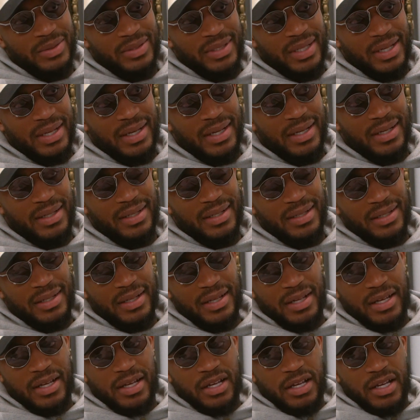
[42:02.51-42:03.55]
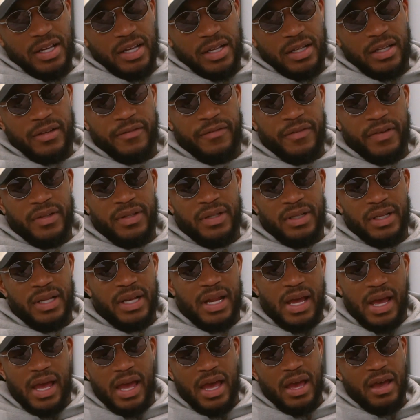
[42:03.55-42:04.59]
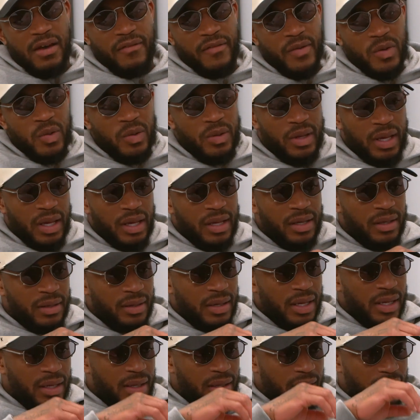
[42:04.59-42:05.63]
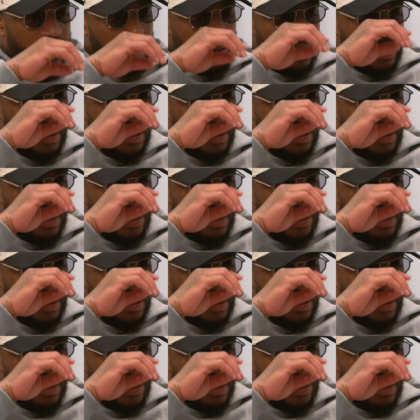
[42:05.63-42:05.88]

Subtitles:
That the feeling that I have on game day